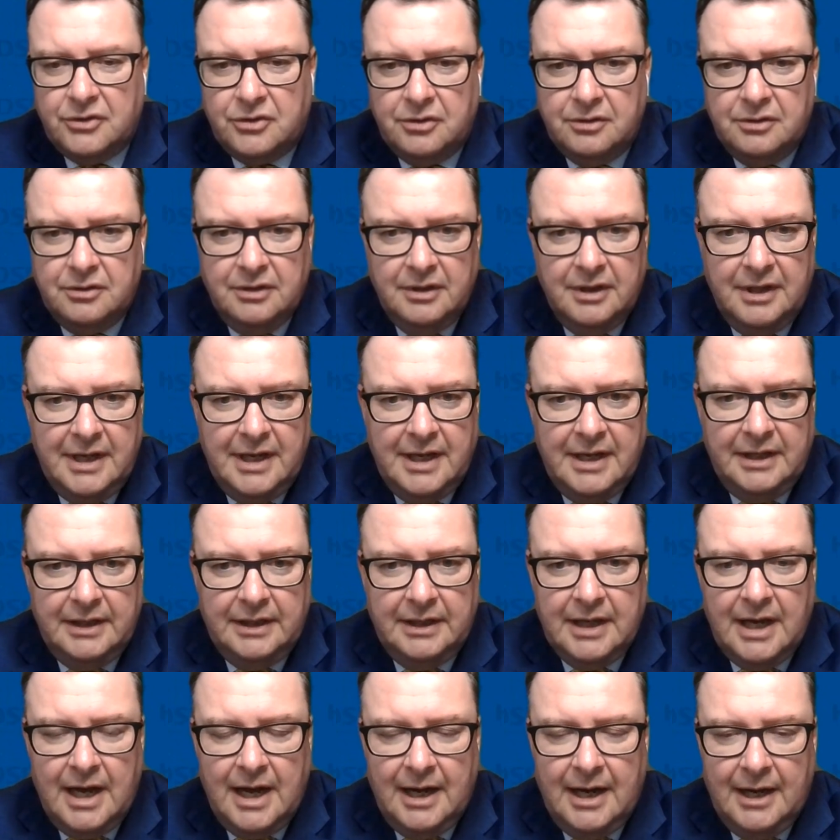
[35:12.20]

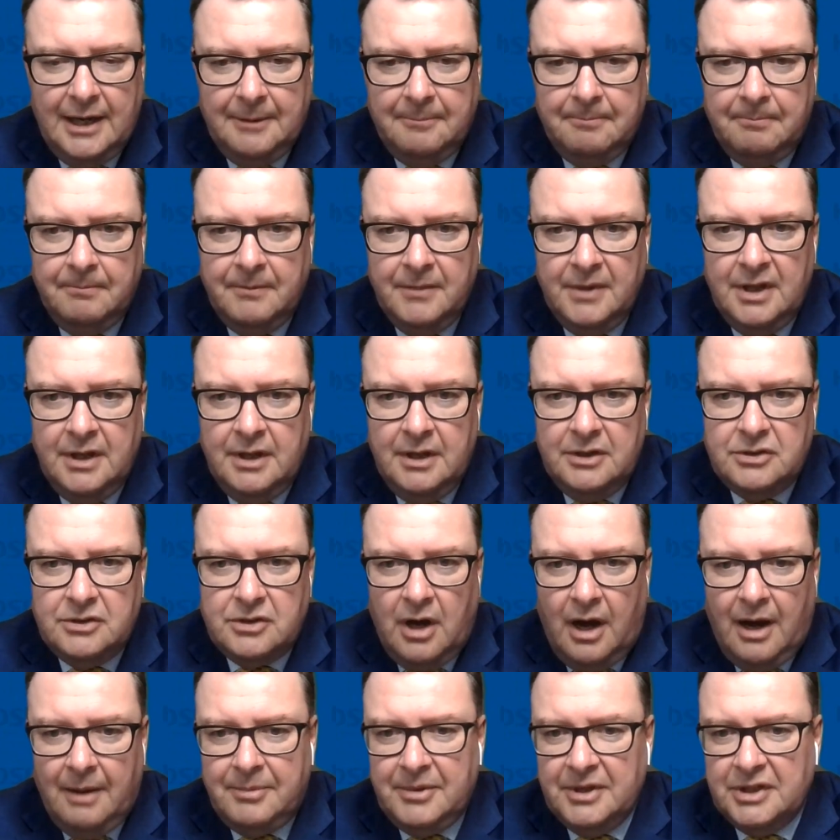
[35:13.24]
certainly um,
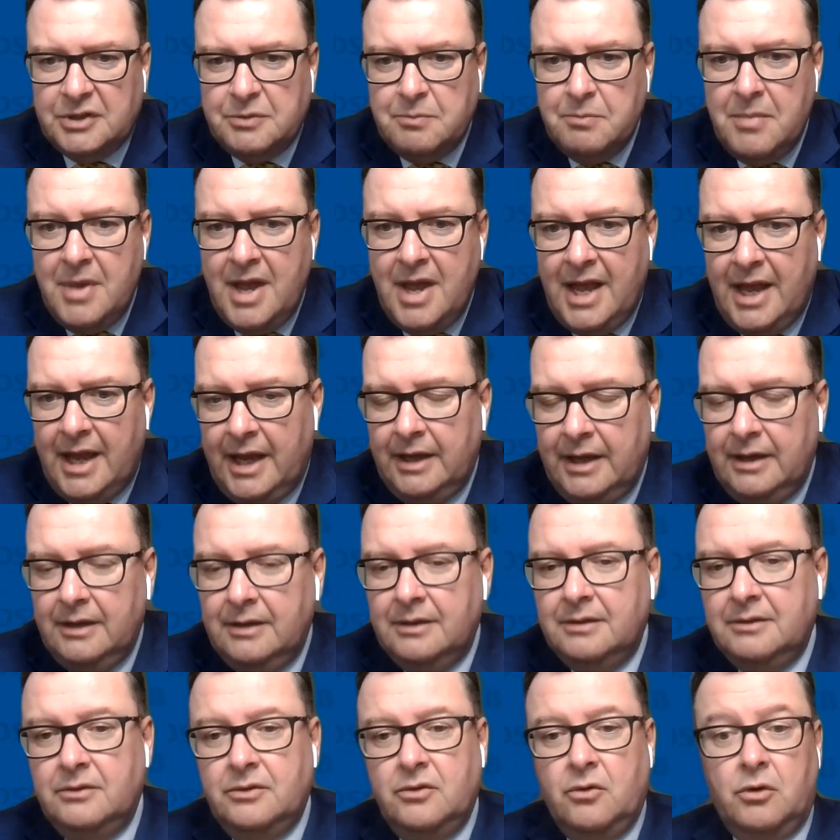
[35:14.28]
topics
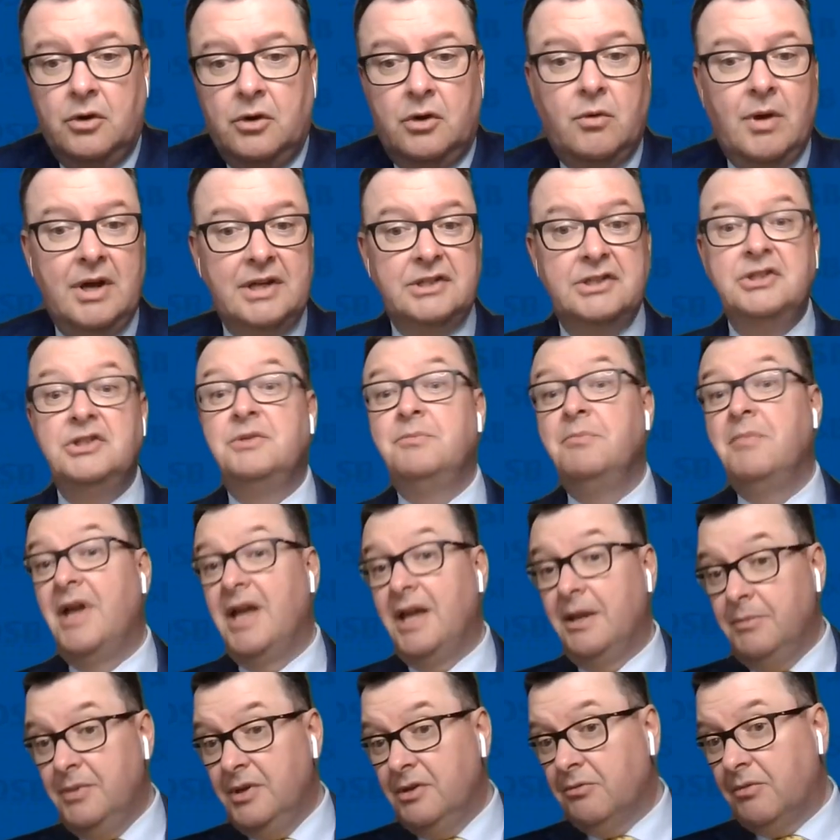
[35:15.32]
may or questions
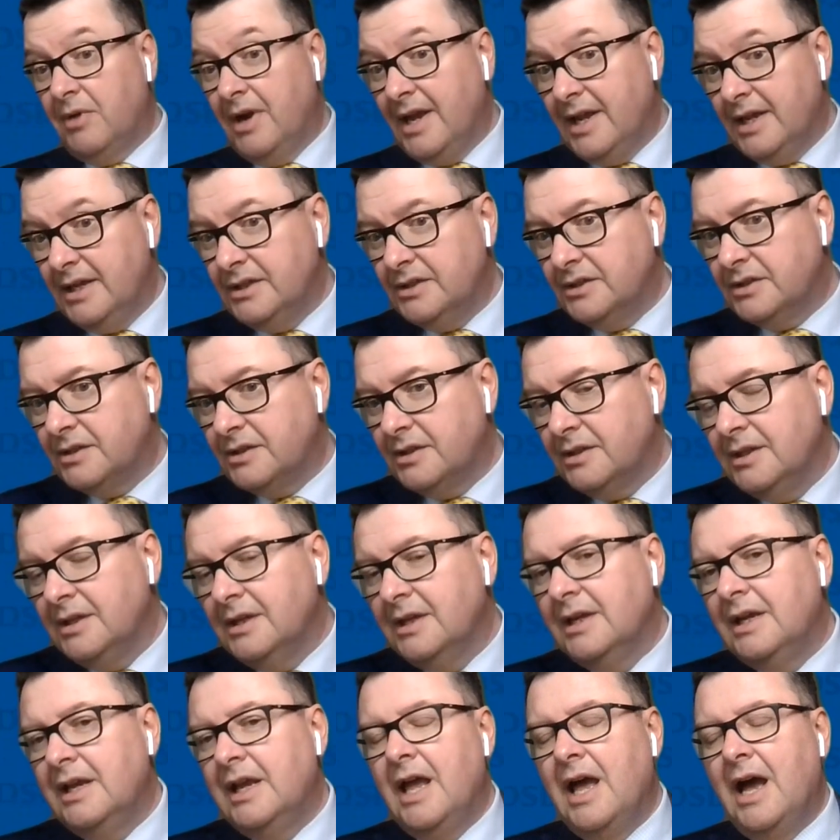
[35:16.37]
may be raised
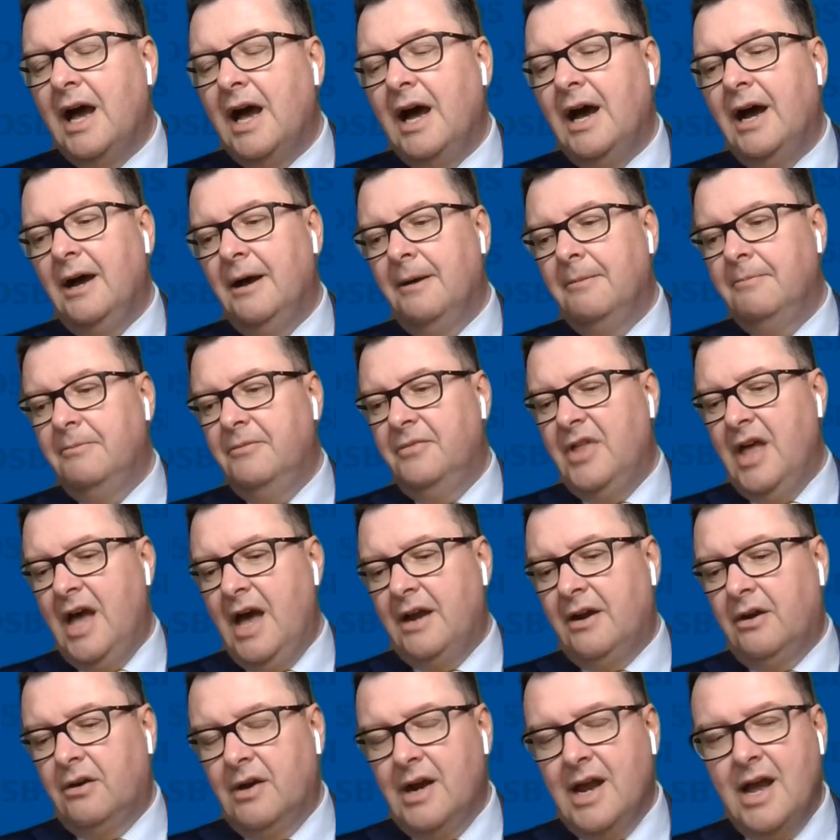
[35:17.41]
um,
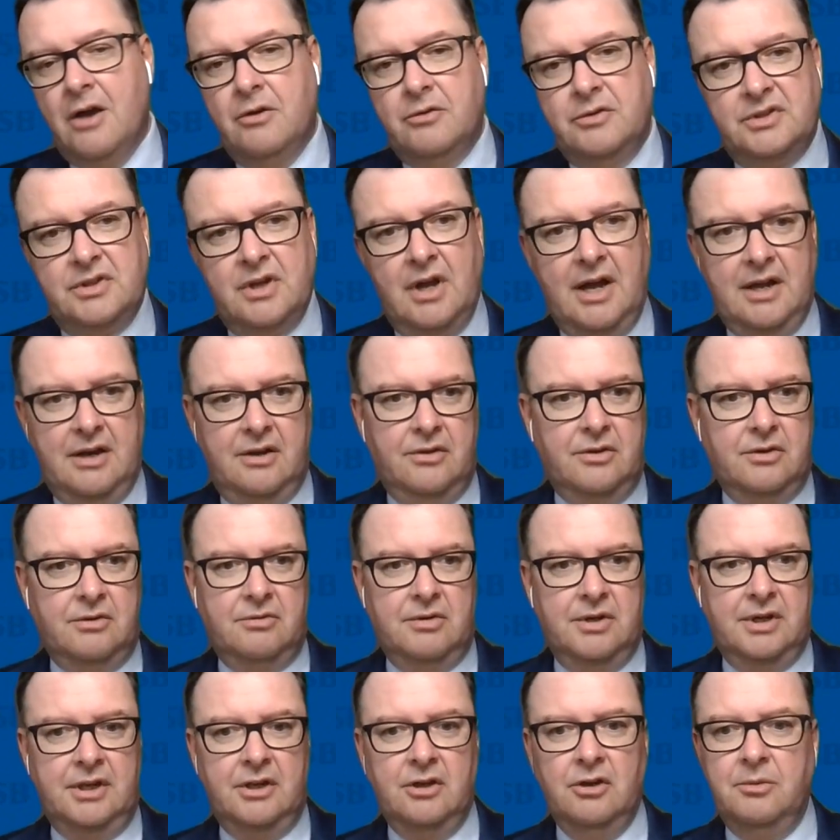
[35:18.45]
that are outside of the
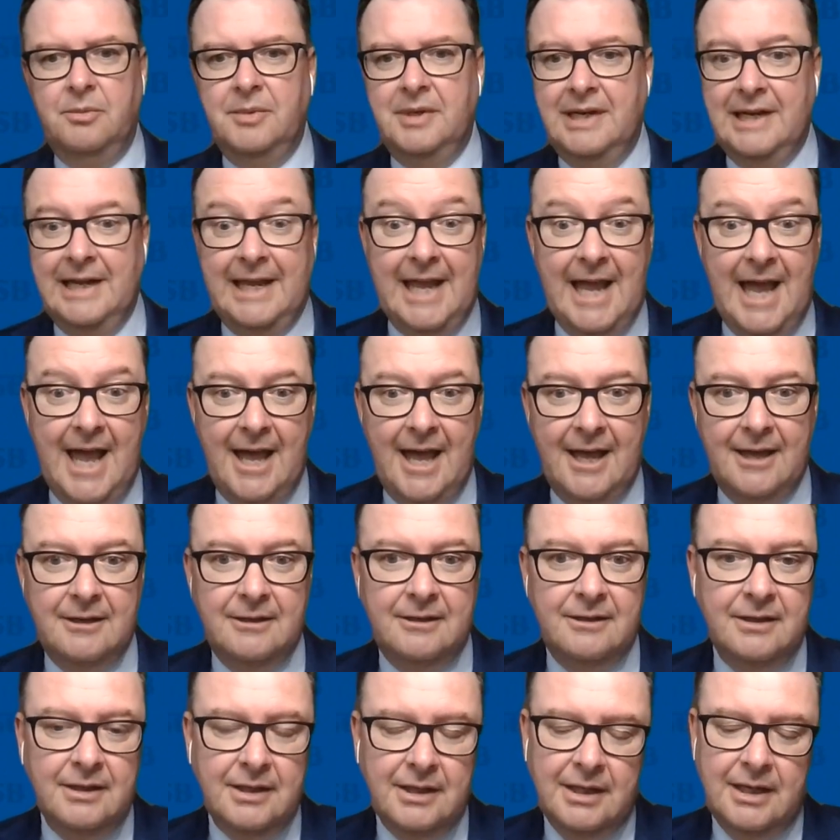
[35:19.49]
curriculum. And
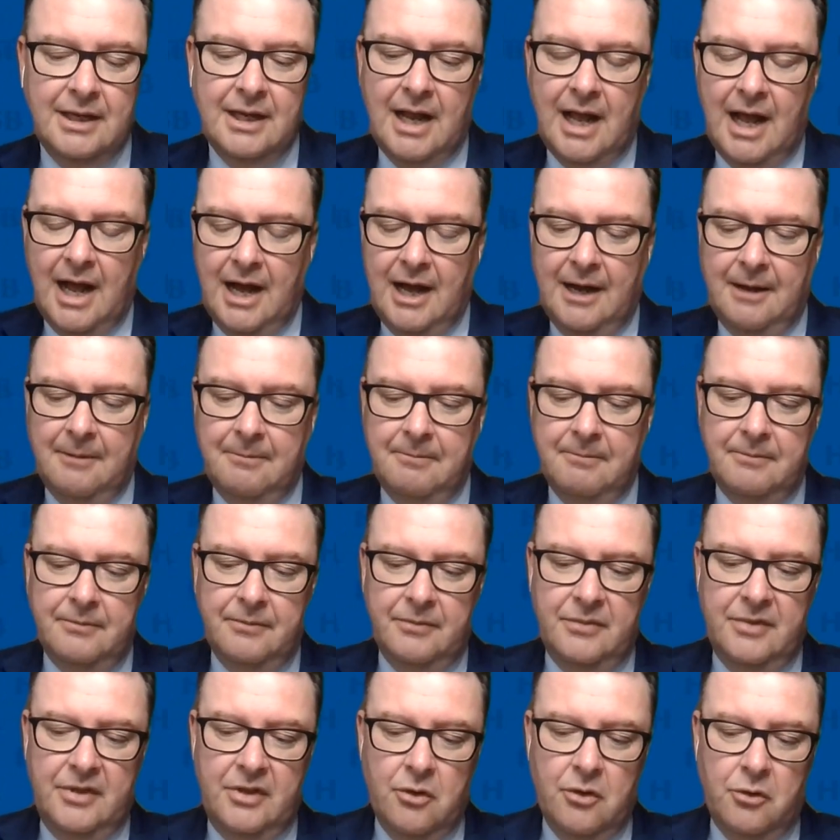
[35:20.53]
again,
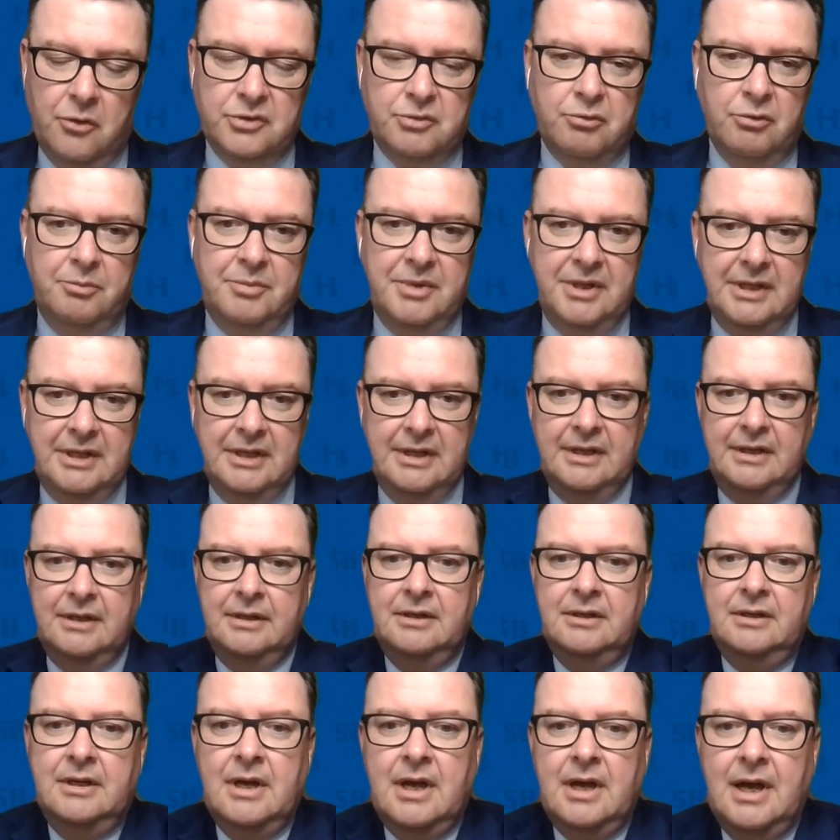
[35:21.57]
um, those will
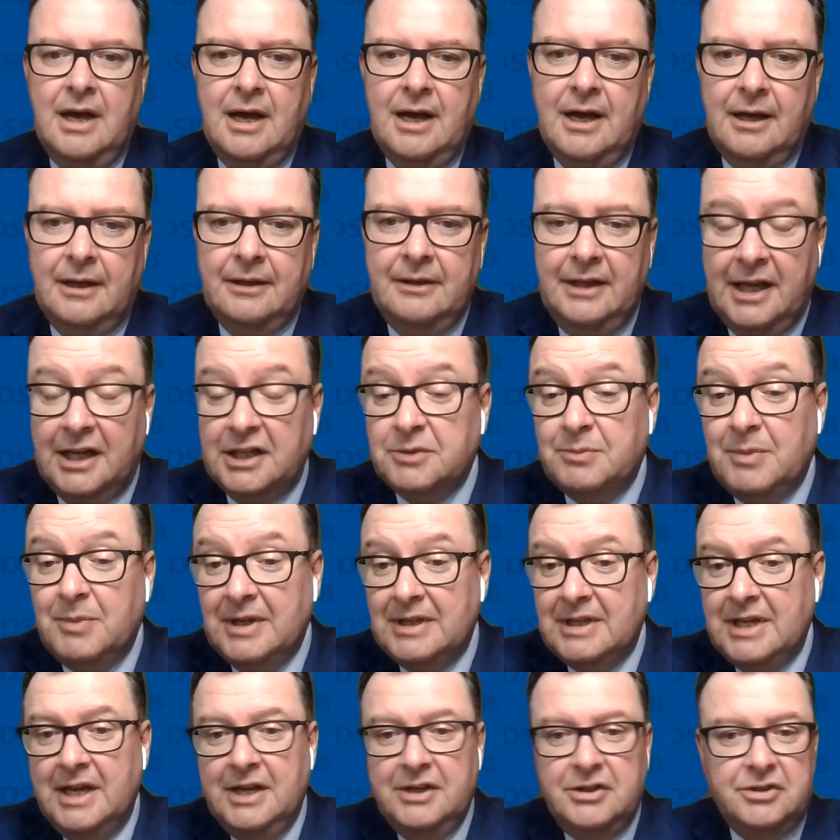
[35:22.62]
be uh, the
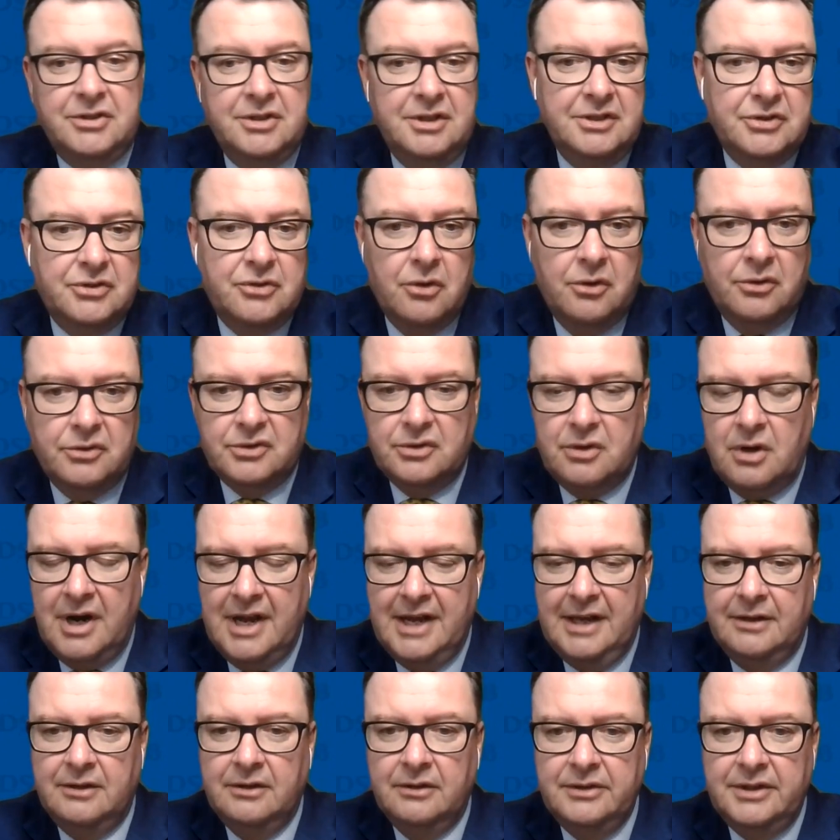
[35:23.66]
expectation is those
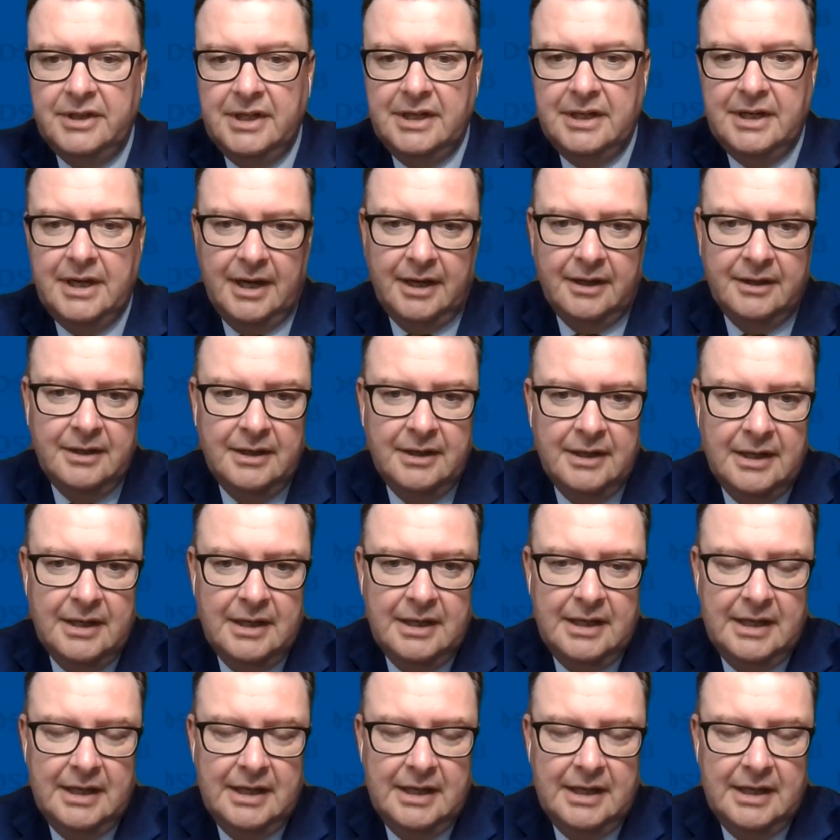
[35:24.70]
are handled in a